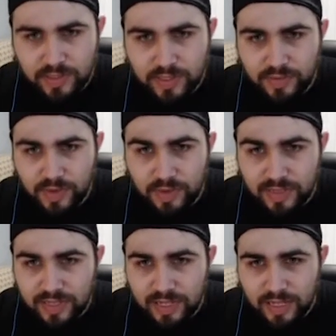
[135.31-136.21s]
even though this
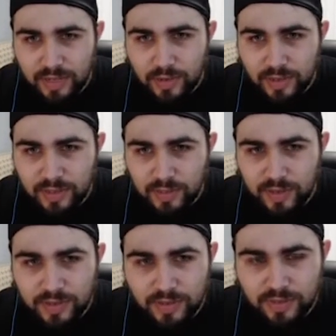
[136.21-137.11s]
is not like one of the
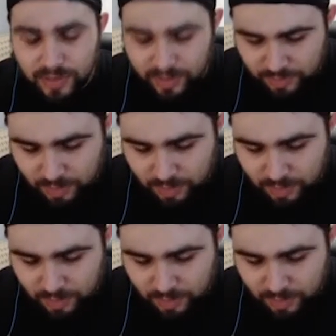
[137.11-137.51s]
sponsored videos.